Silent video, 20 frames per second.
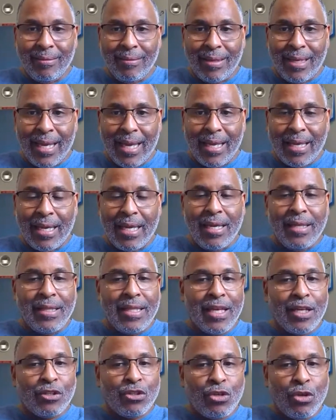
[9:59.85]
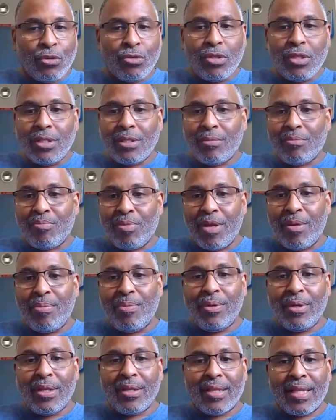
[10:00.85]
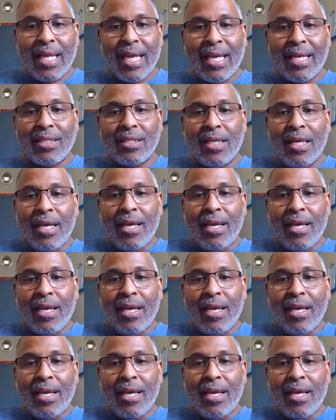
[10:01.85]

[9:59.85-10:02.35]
Okay, there are churches and people and things